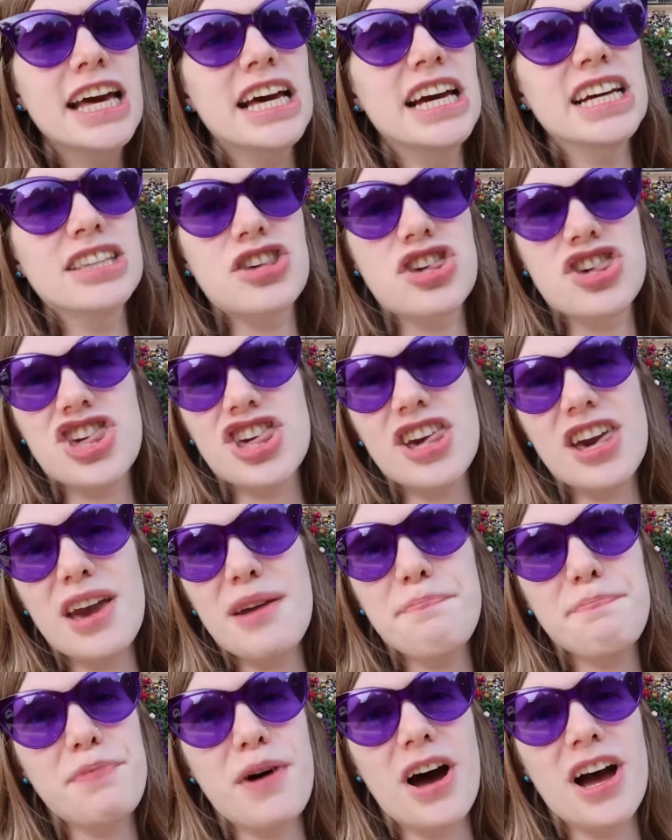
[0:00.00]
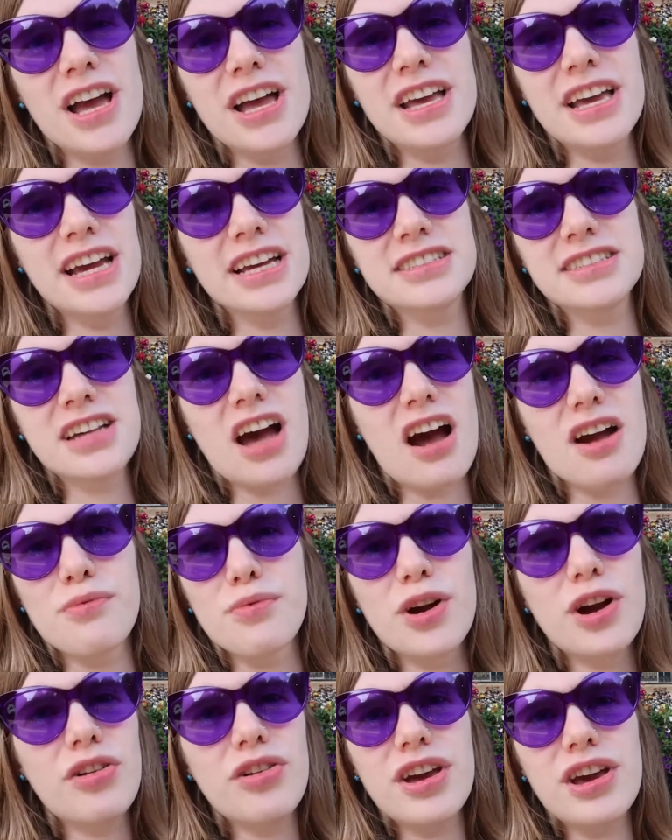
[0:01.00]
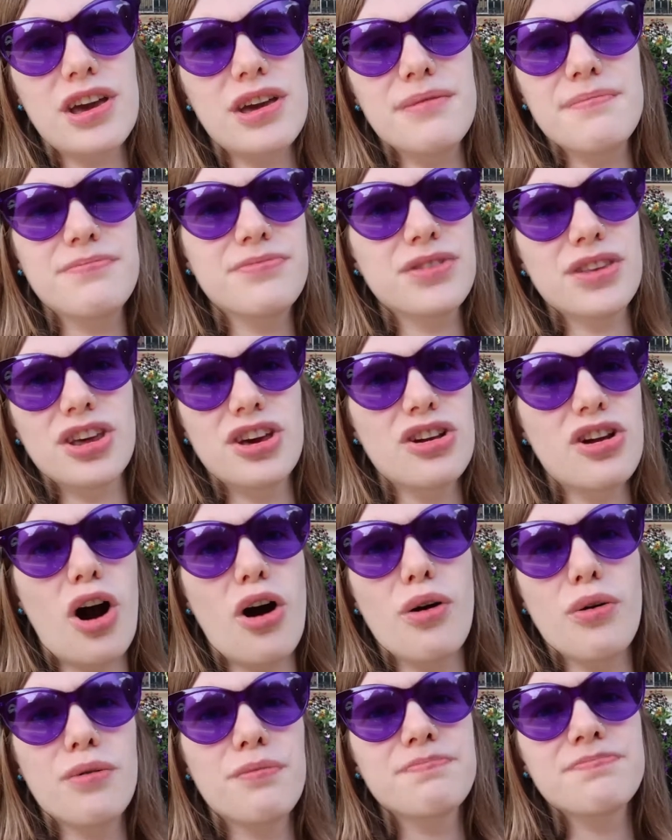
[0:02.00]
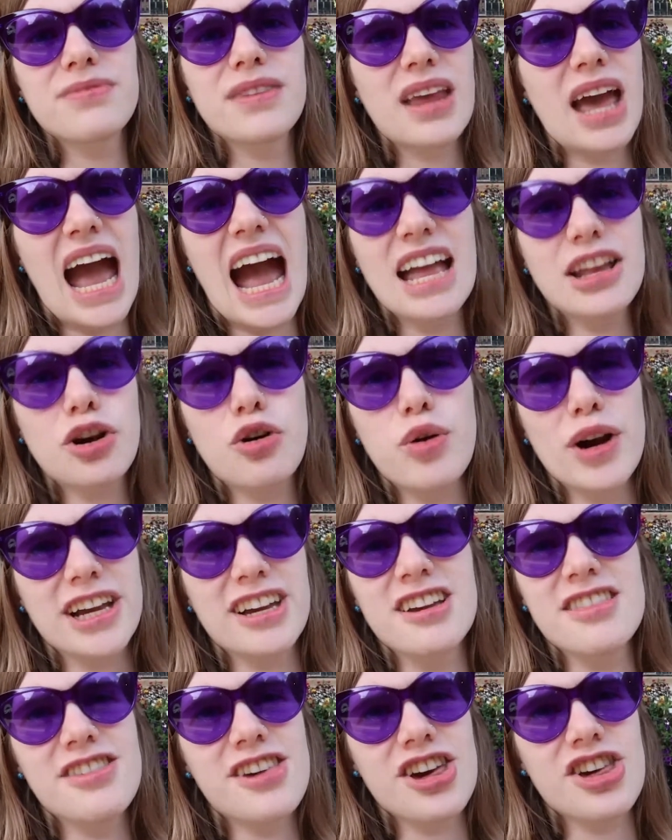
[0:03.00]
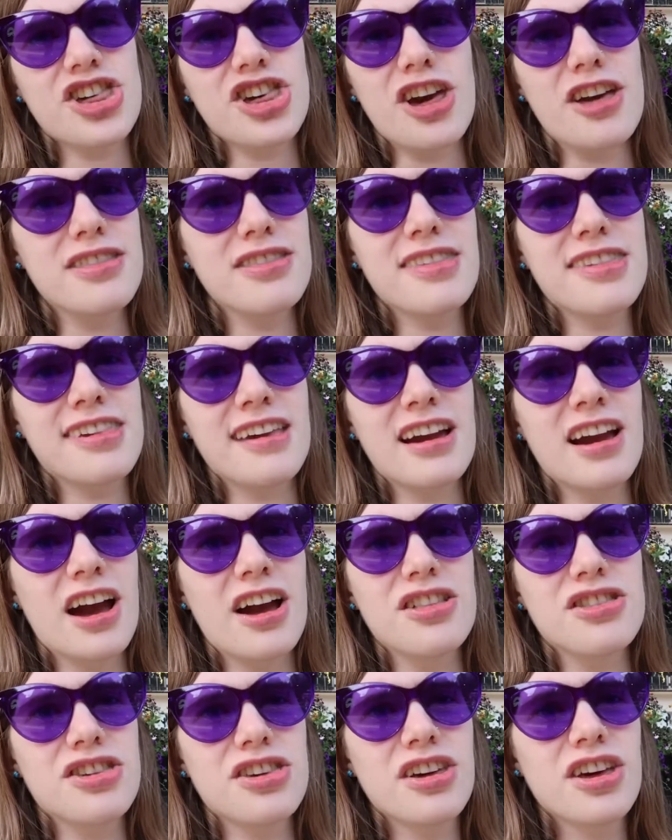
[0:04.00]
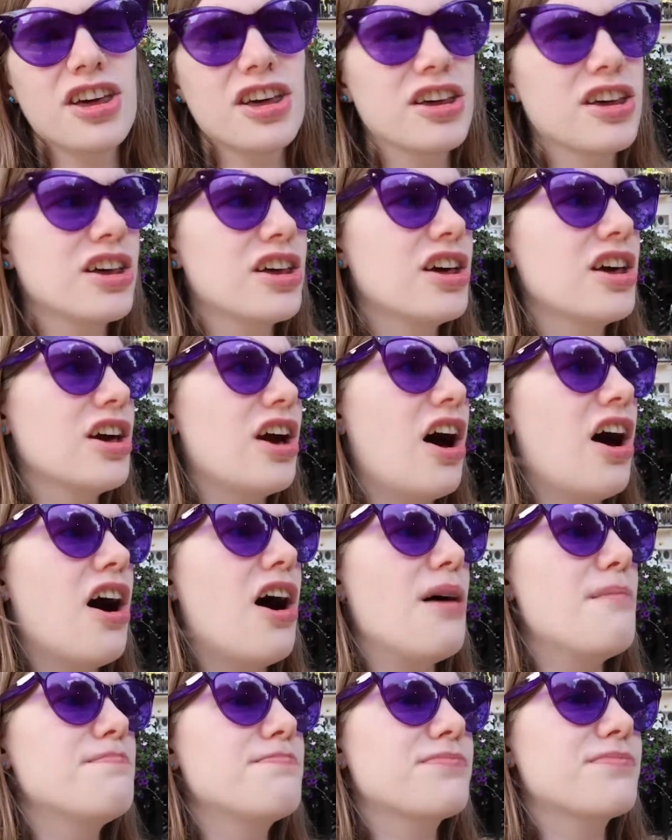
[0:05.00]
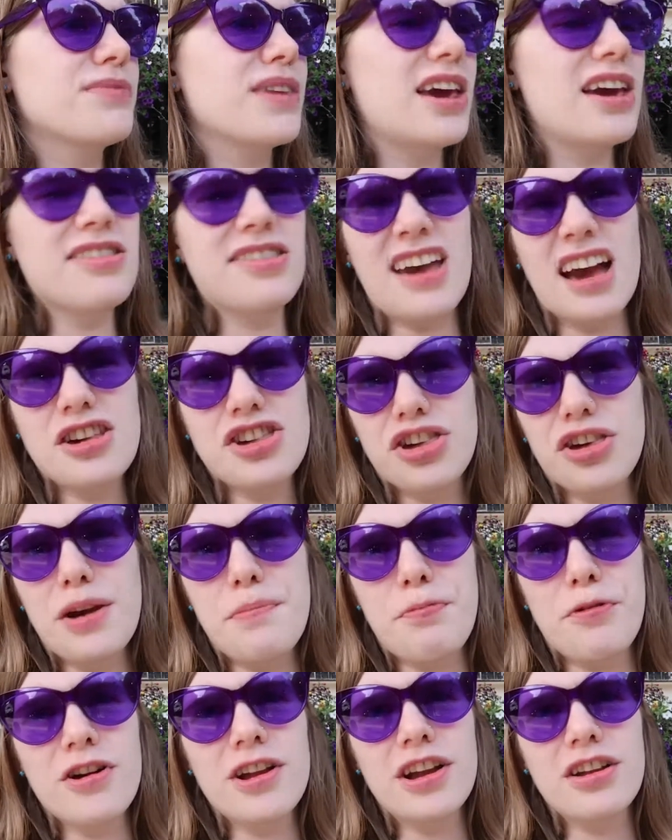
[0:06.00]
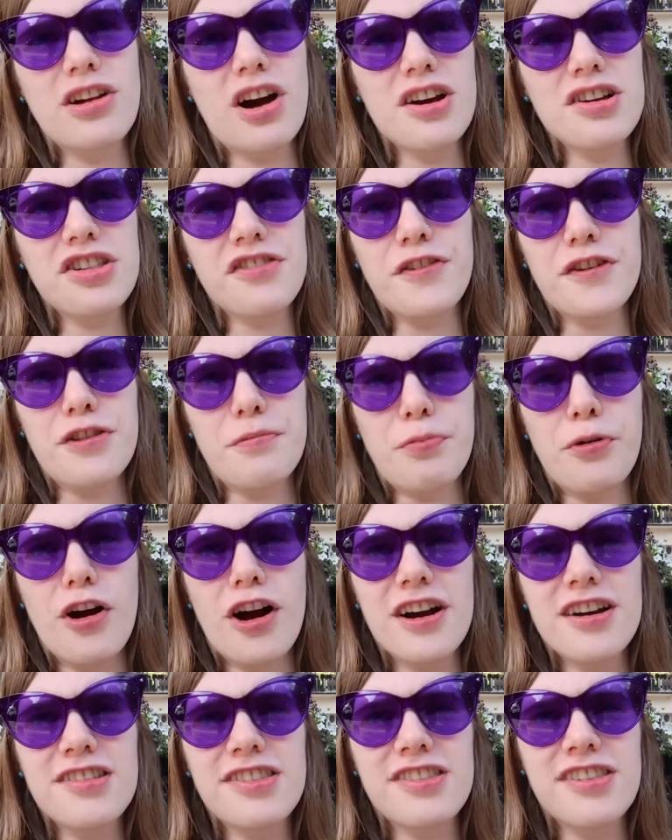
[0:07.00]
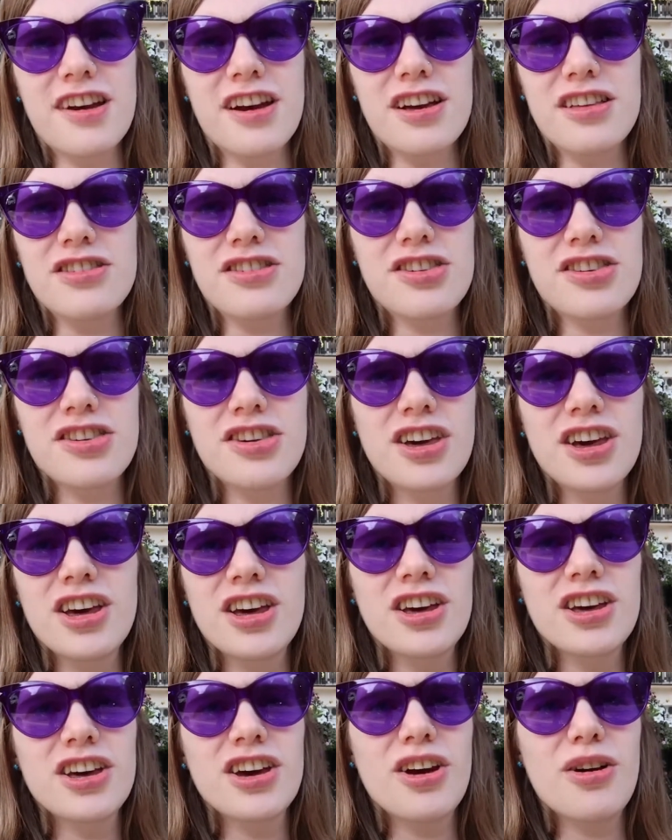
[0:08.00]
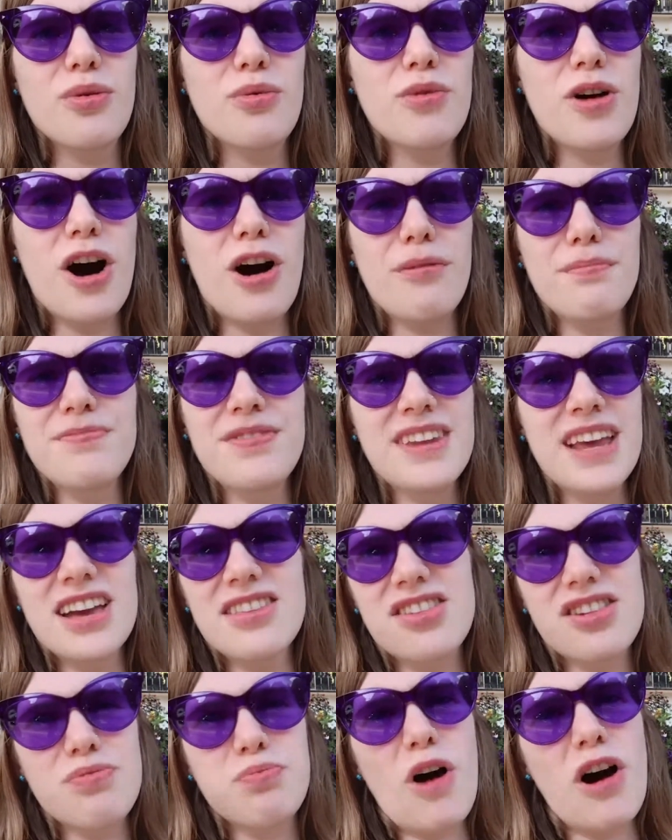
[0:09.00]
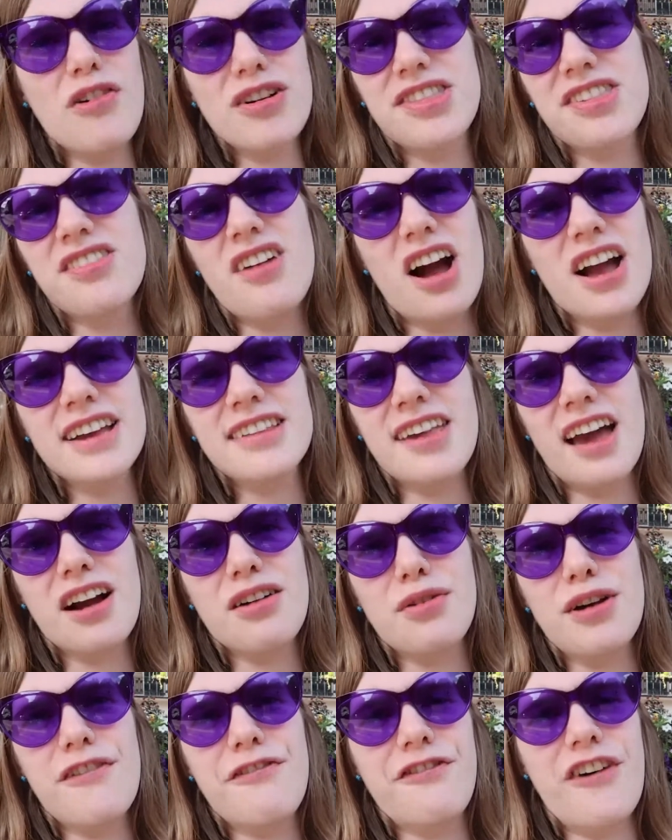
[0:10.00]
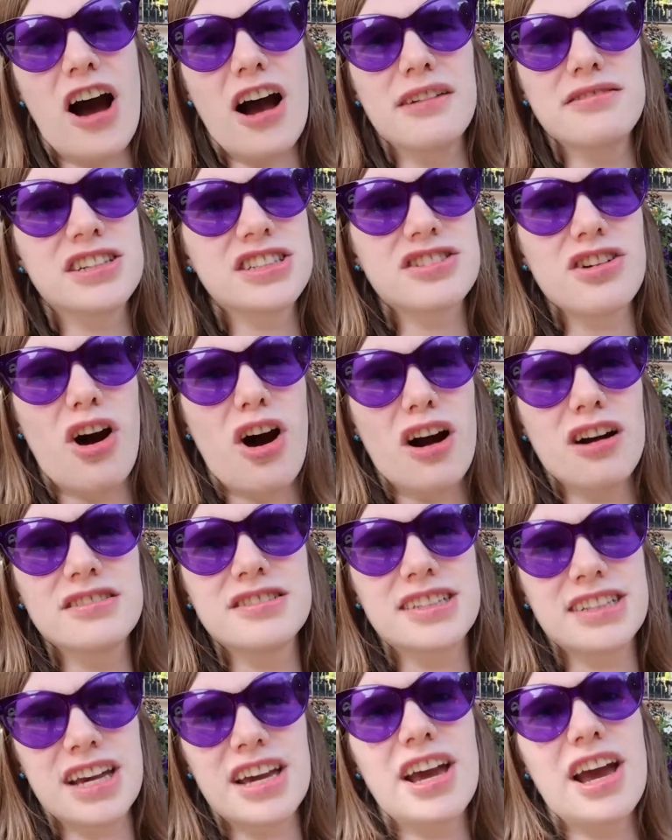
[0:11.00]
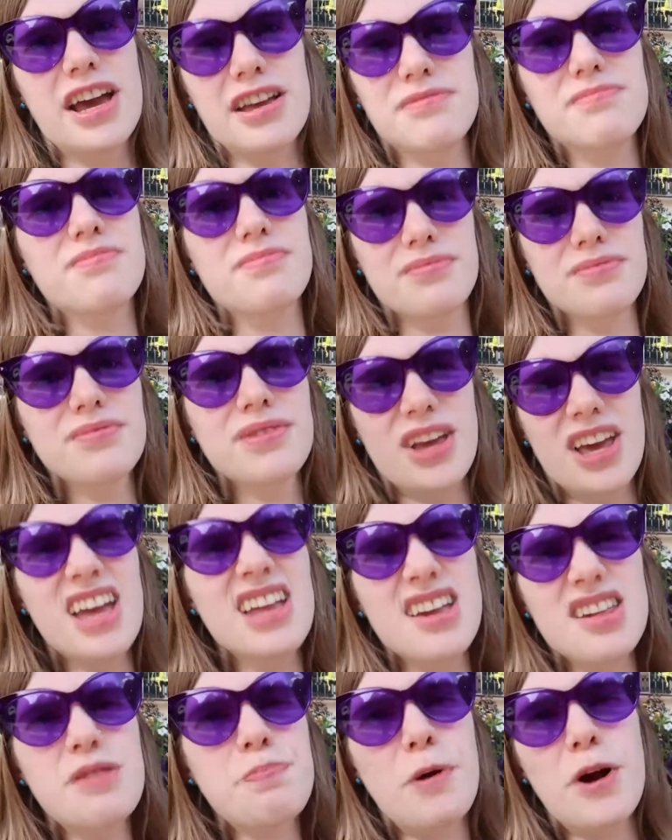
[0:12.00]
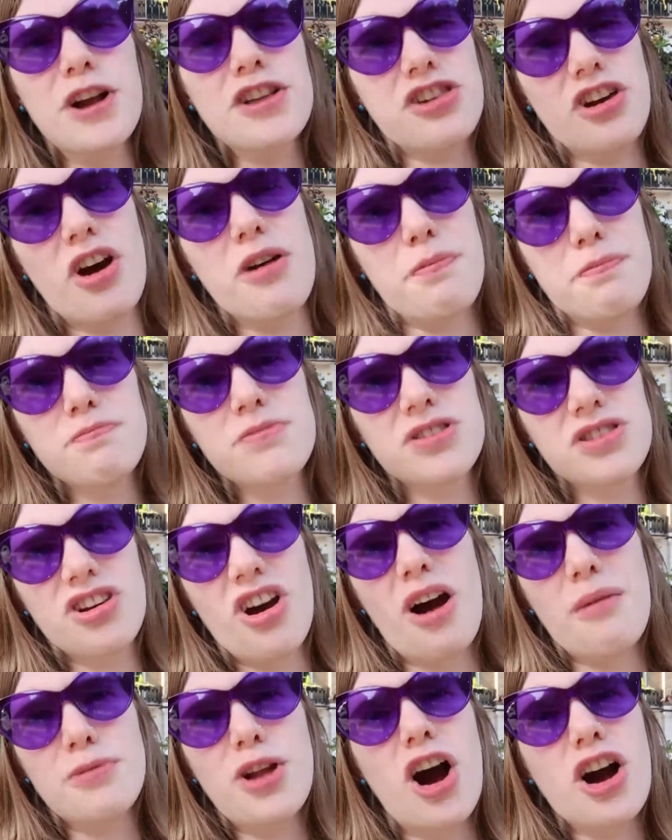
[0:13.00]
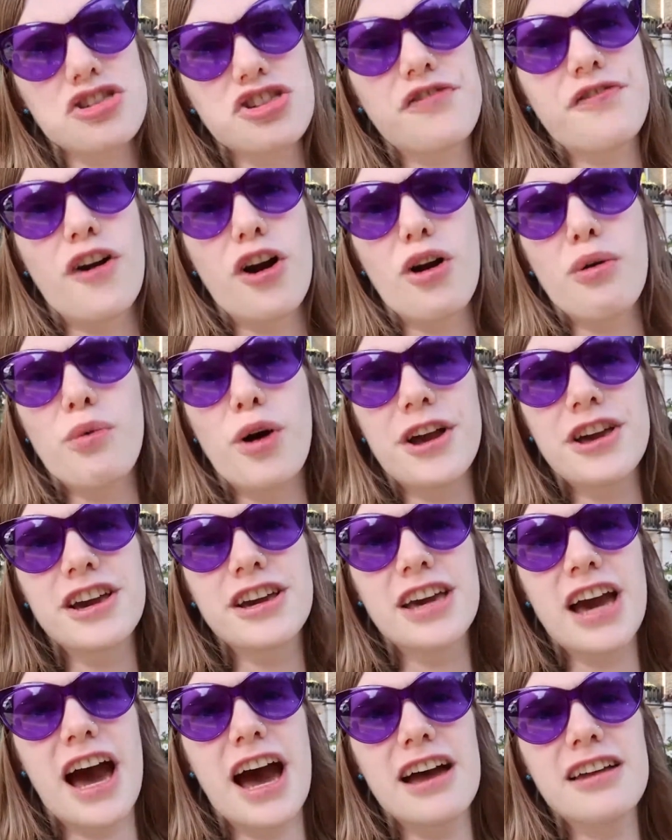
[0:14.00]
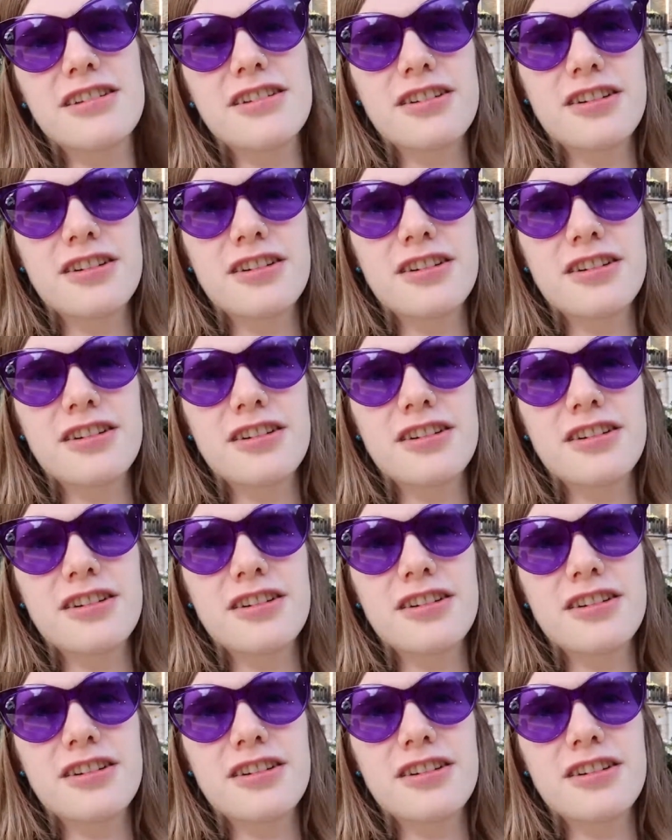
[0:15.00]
It's cheap, but it's got really, you know, adequate conditions, and it's actually pretty nice for the price. And well, it's not exactly 5 stars. It is pretty top notch for what you get.